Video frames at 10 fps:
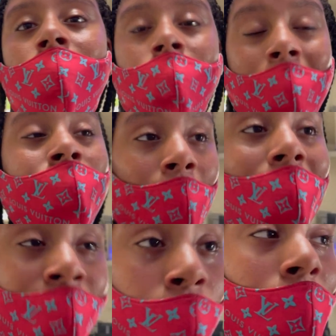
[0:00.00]
That's
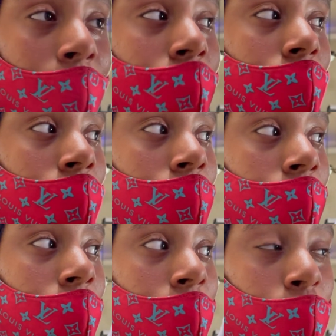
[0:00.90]
how I feel like.
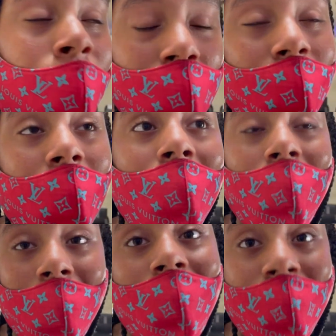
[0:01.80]
So I'm giving it
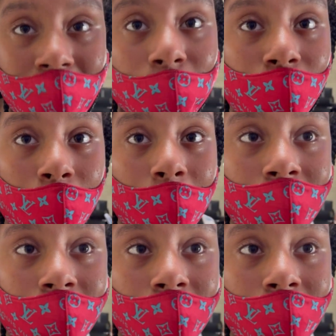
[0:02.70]
a -0.